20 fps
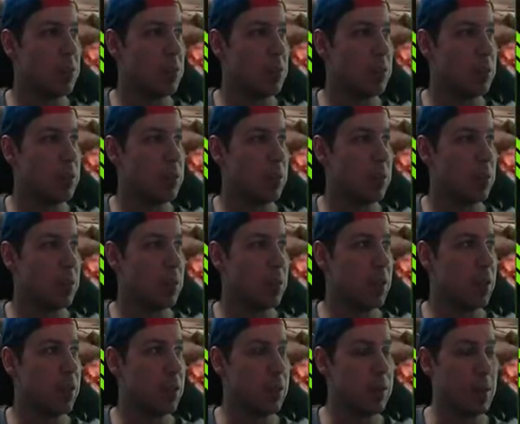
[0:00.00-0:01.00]
crits with
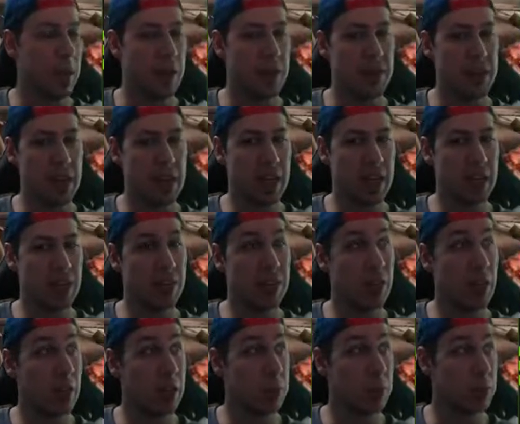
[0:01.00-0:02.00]
having
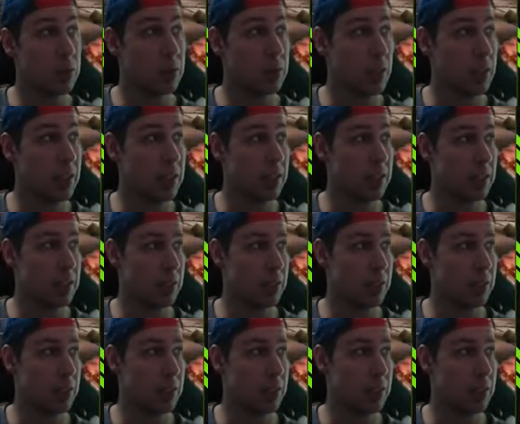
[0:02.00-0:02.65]
85%,